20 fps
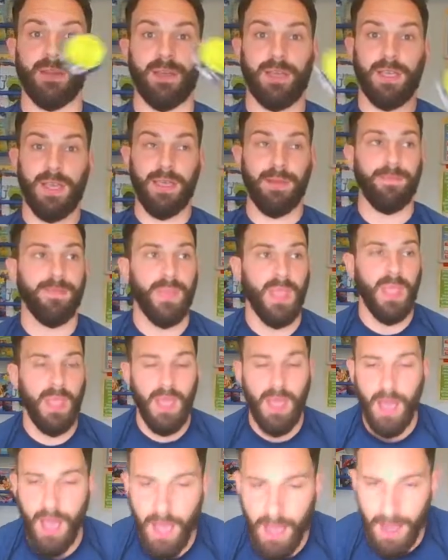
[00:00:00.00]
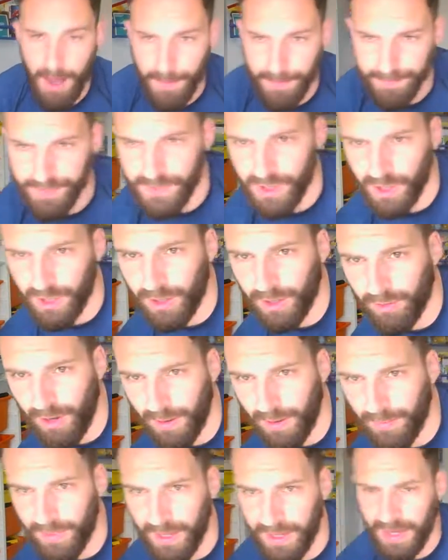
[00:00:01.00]
Okay, so you can
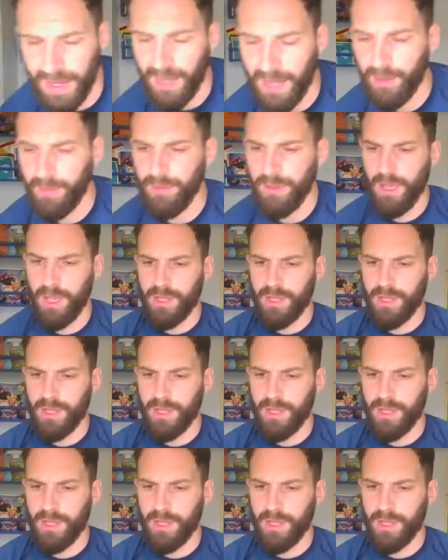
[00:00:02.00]
grab that now.